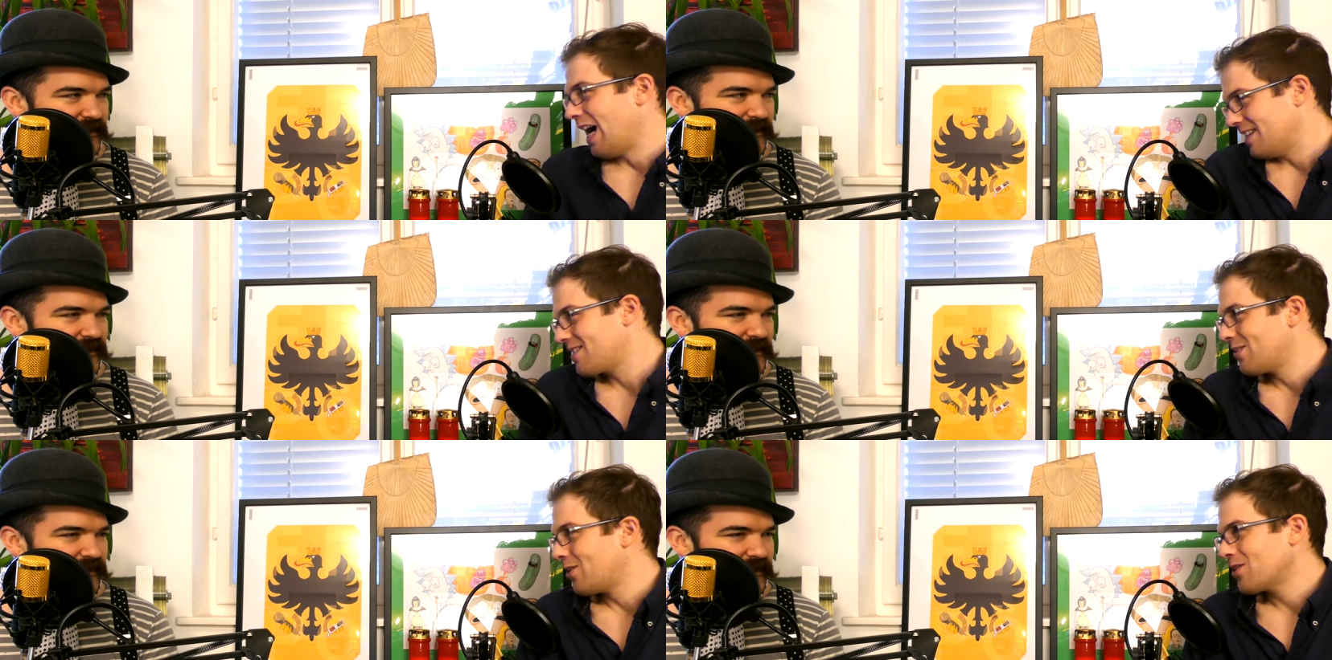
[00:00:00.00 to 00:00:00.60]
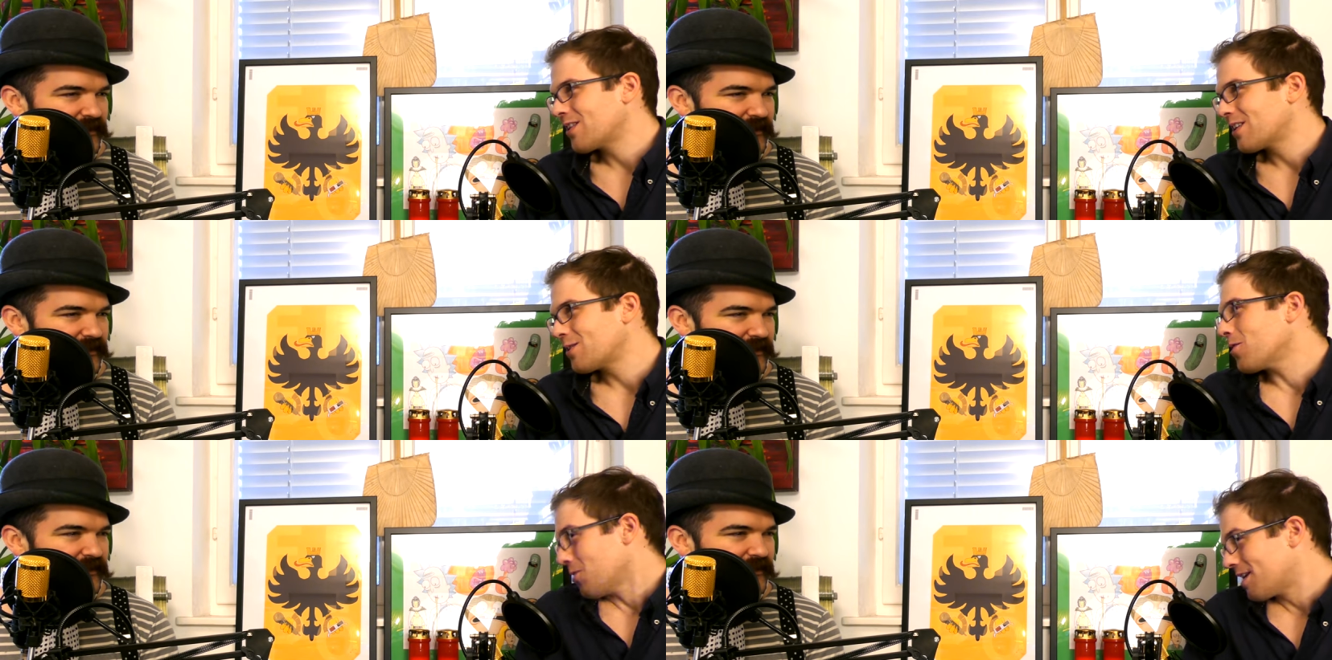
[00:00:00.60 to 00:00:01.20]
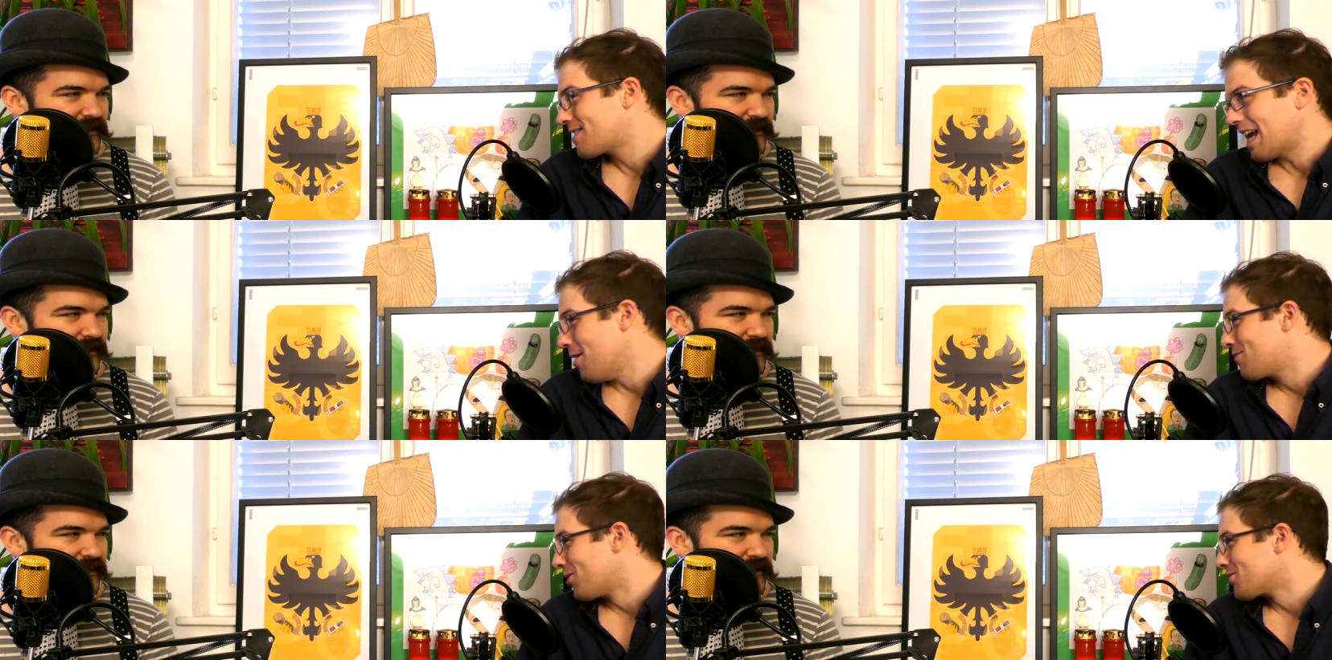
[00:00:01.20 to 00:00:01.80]
Speaker 1: guys. You know, you don't
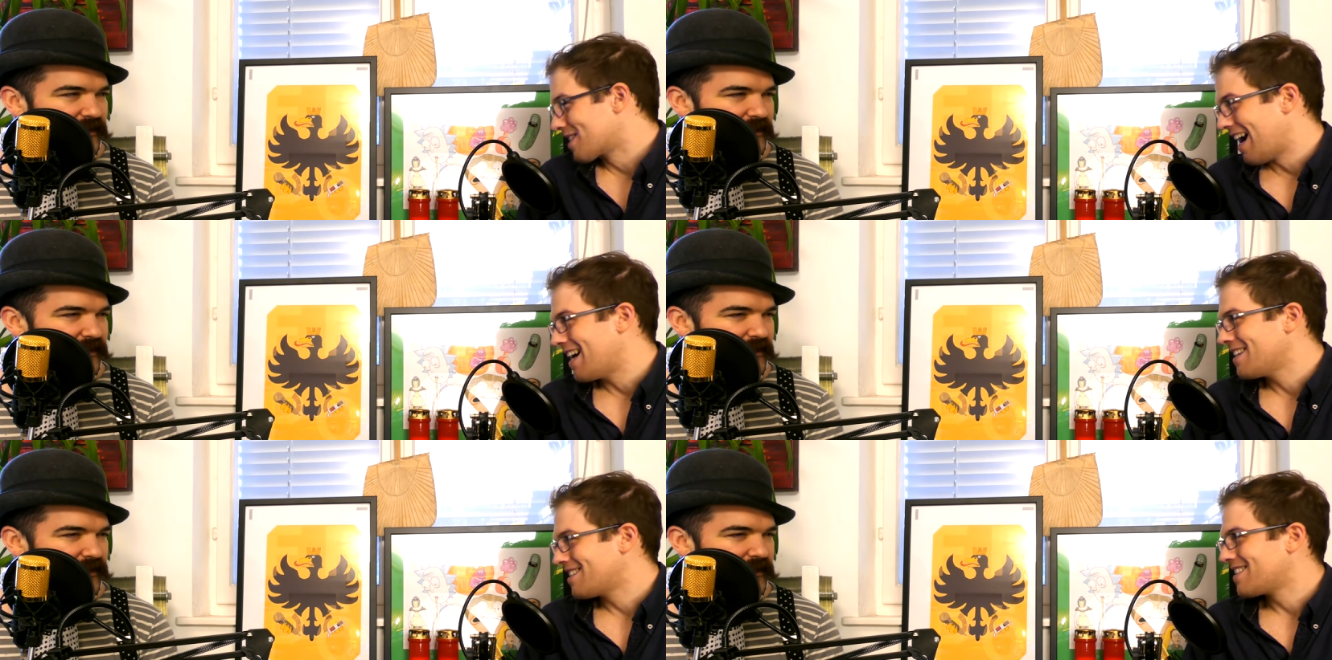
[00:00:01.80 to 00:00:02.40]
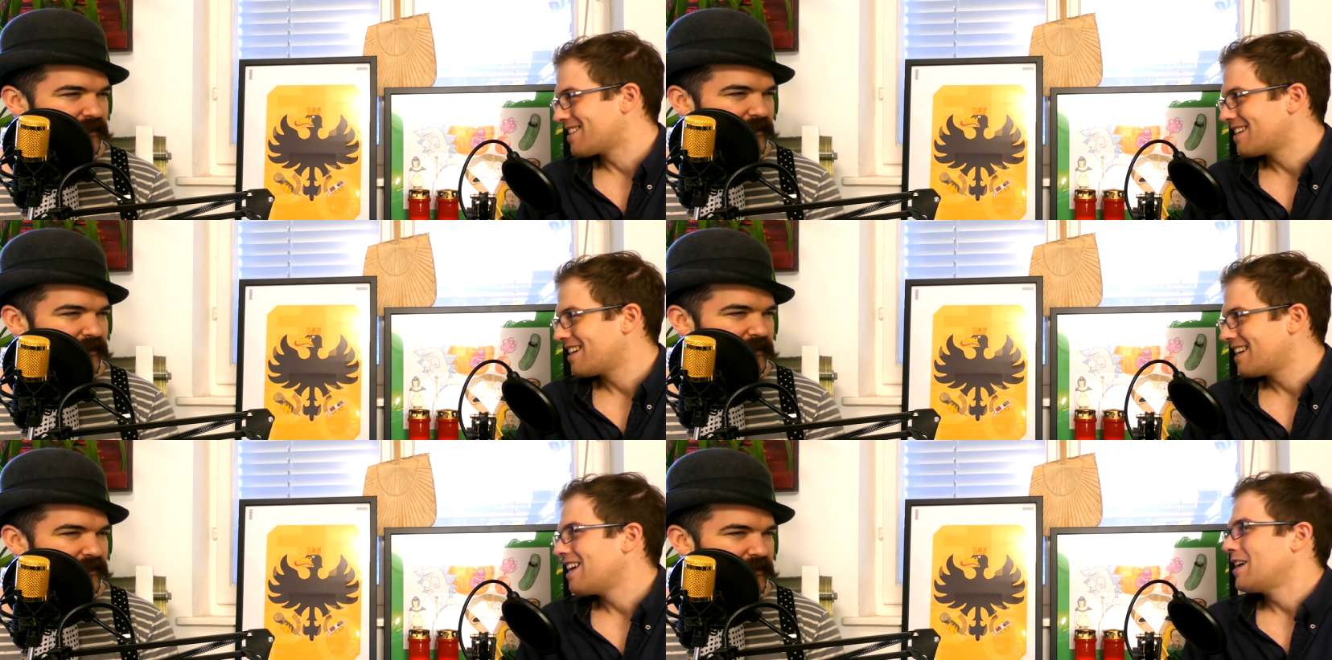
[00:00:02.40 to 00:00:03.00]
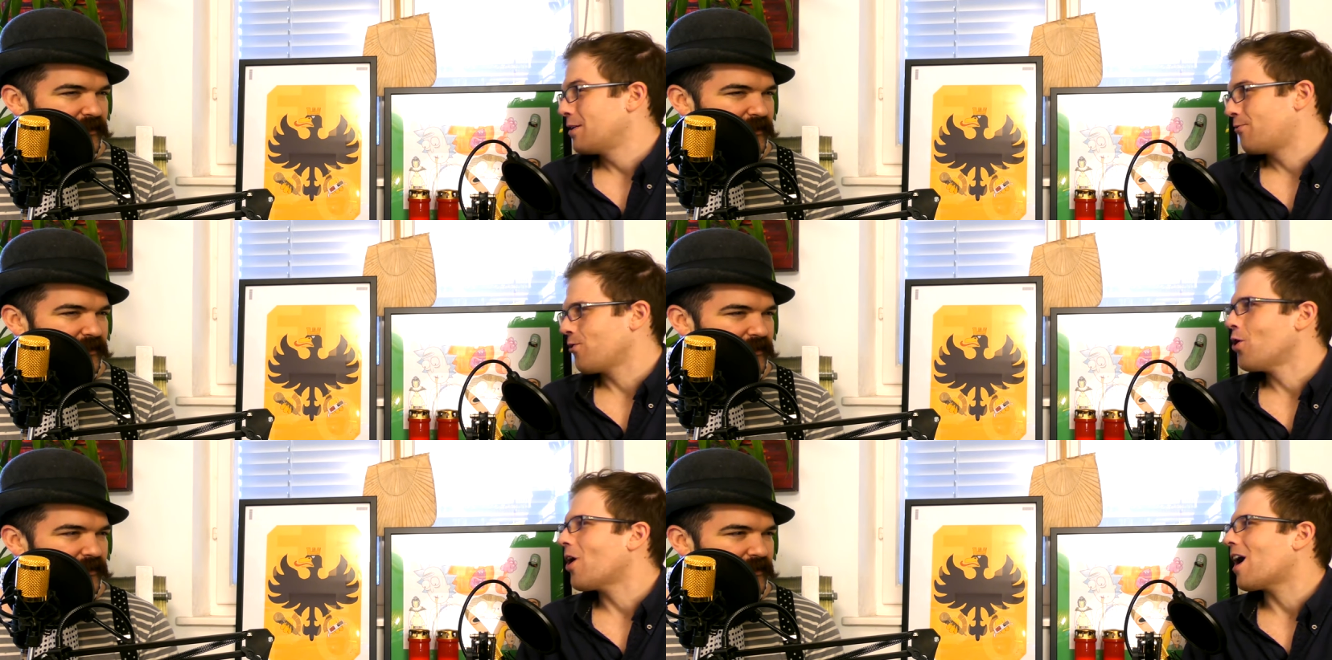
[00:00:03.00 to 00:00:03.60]
escape those guys
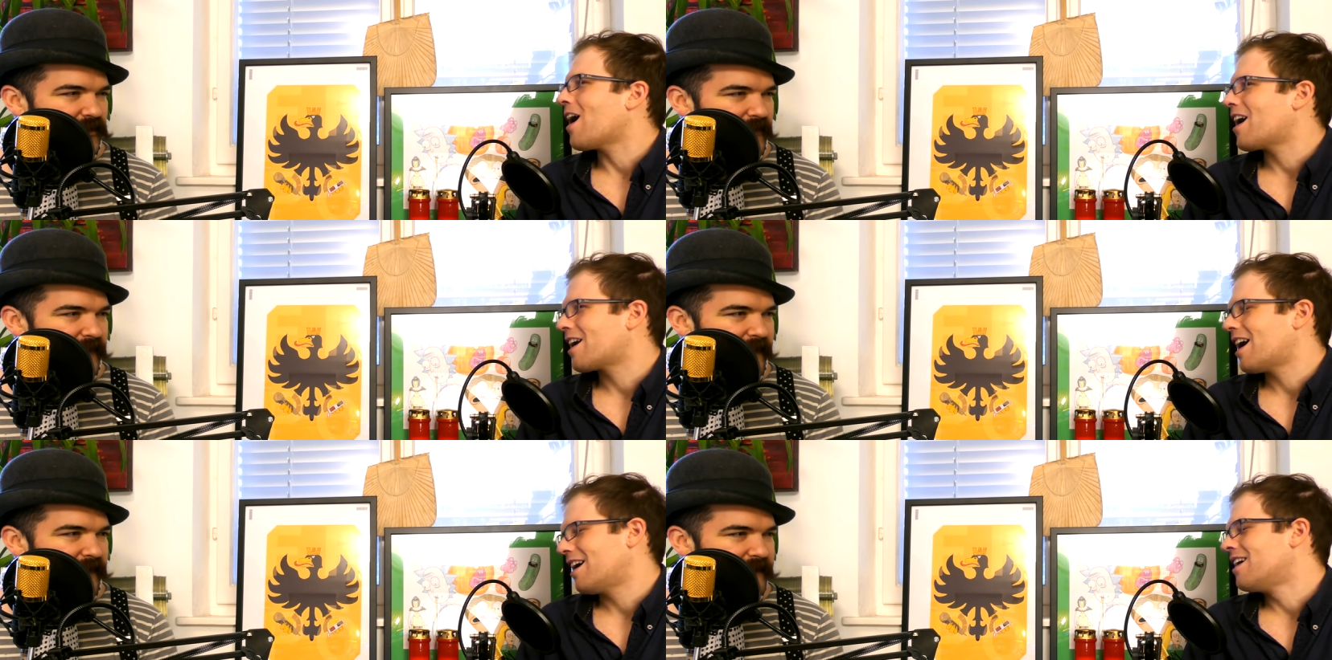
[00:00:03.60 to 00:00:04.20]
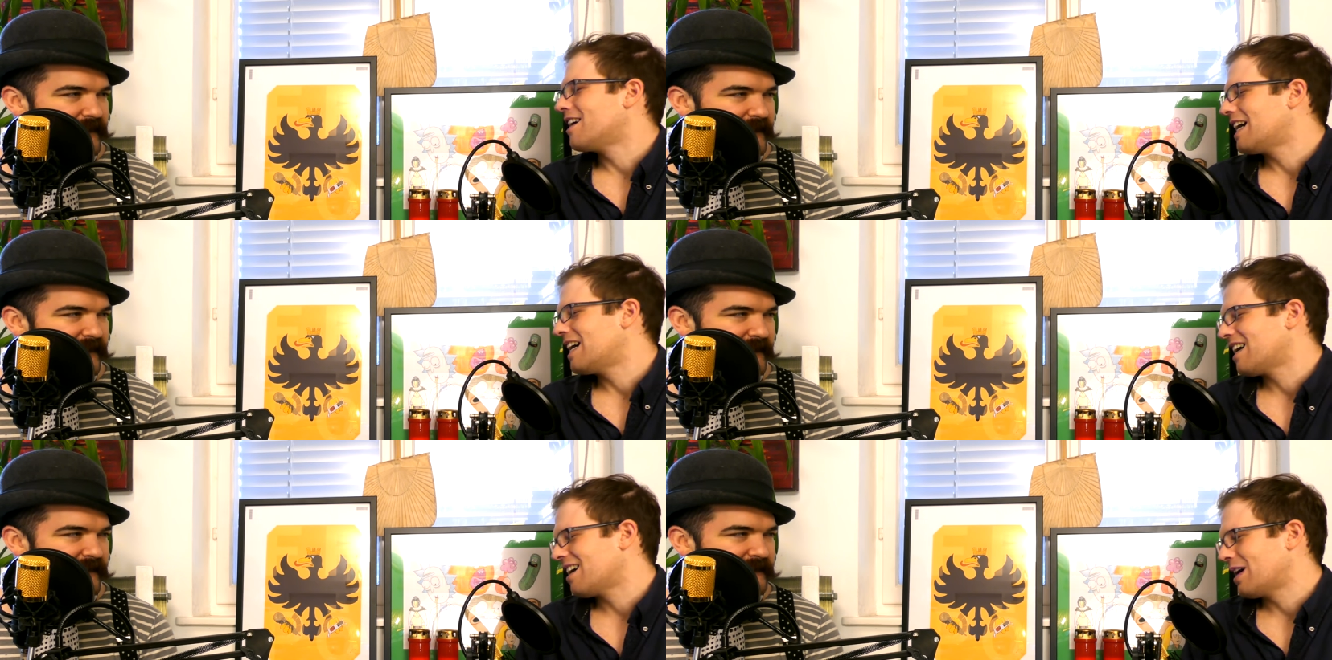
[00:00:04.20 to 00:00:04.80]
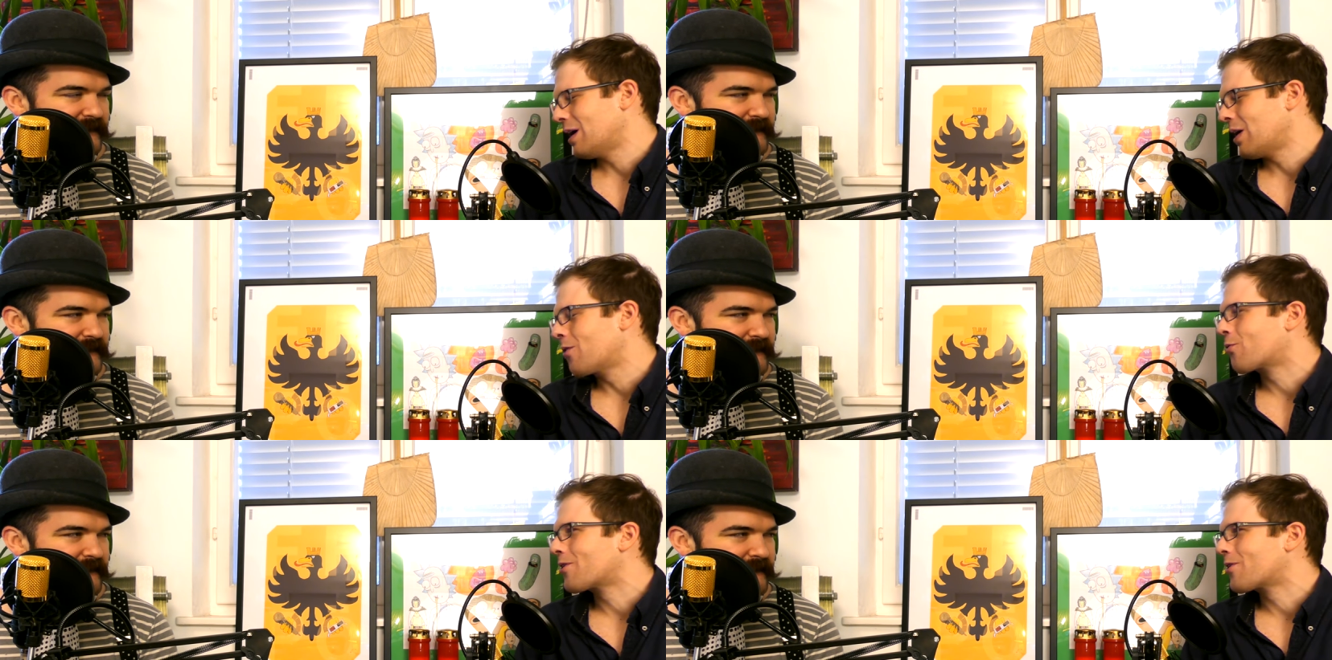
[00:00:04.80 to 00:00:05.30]
if you are a